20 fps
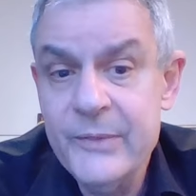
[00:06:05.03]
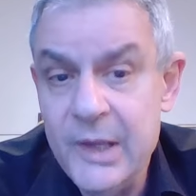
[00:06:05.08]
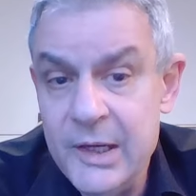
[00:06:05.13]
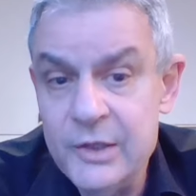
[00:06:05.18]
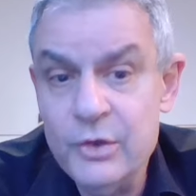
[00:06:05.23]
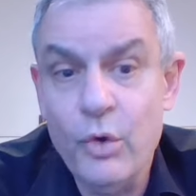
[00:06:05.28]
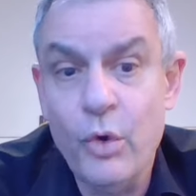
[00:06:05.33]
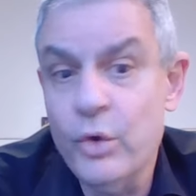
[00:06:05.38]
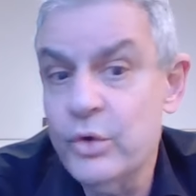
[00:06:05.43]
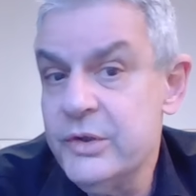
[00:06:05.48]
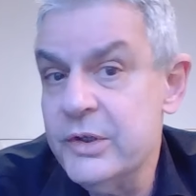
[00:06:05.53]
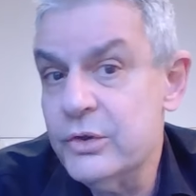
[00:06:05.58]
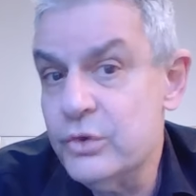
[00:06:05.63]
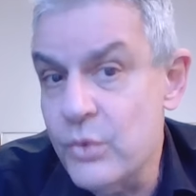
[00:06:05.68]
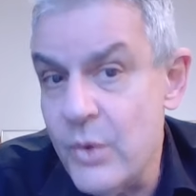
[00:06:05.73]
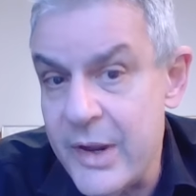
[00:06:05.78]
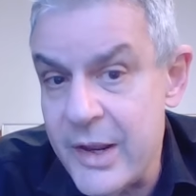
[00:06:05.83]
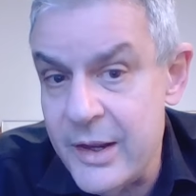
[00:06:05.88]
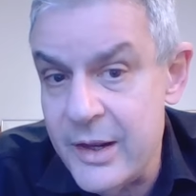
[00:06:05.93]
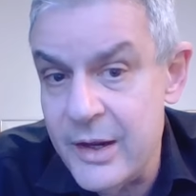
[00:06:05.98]
in order
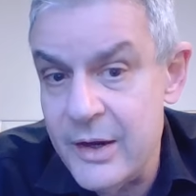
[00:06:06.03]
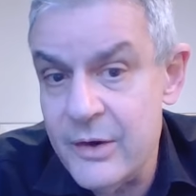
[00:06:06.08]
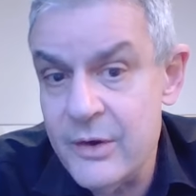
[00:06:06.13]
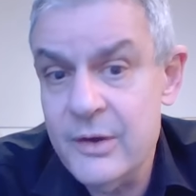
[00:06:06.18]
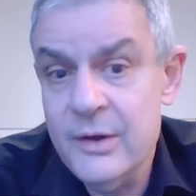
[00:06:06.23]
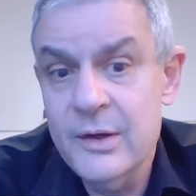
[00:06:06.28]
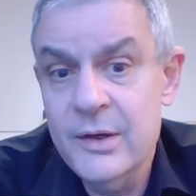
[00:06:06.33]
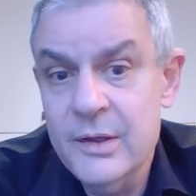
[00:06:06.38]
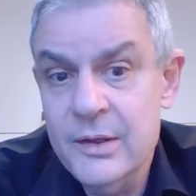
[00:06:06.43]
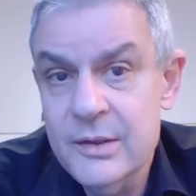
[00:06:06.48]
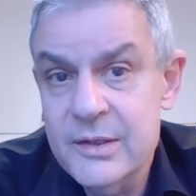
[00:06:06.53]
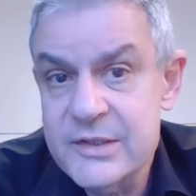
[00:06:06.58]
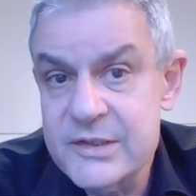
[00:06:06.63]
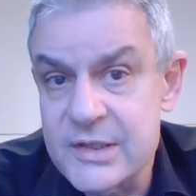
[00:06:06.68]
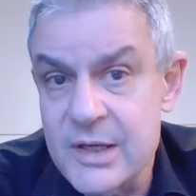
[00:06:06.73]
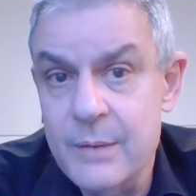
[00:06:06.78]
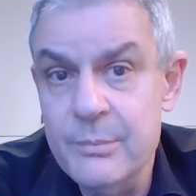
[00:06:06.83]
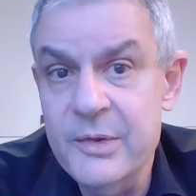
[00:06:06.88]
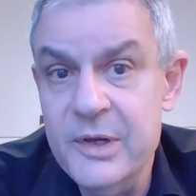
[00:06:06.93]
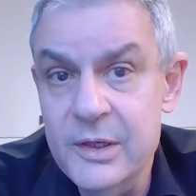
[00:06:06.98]
to air
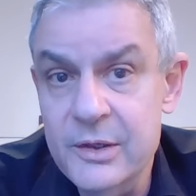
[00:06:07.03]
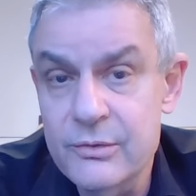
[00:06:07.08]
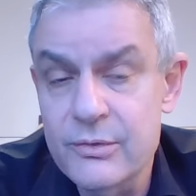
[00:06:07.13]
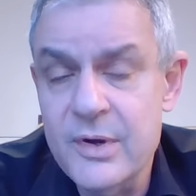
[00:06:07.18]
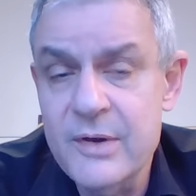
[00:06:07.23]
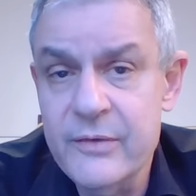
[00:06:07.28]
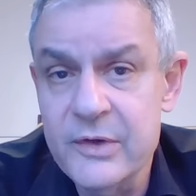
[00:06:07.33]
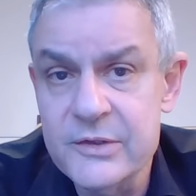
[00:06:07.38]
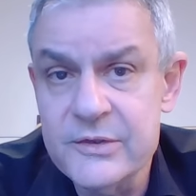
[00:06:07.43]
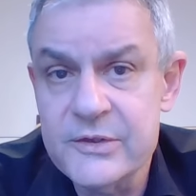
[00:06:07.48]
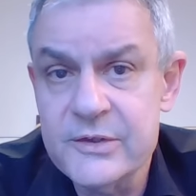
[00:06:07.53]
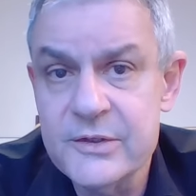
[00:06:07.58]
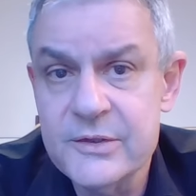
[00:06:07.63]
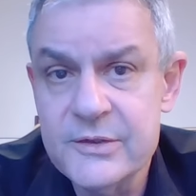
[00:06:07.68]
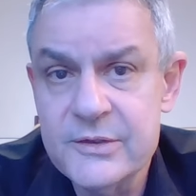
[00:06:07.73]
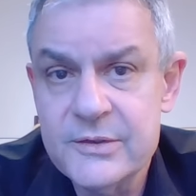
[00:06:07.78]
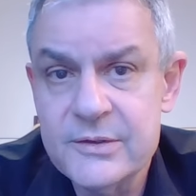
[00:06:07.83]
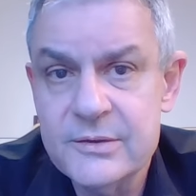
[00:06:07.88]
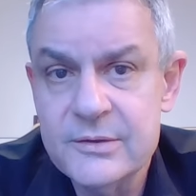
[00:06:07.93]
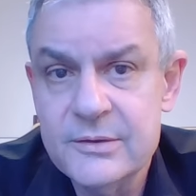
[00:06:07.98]
Sami
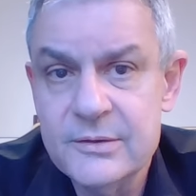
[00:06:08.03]
grievances.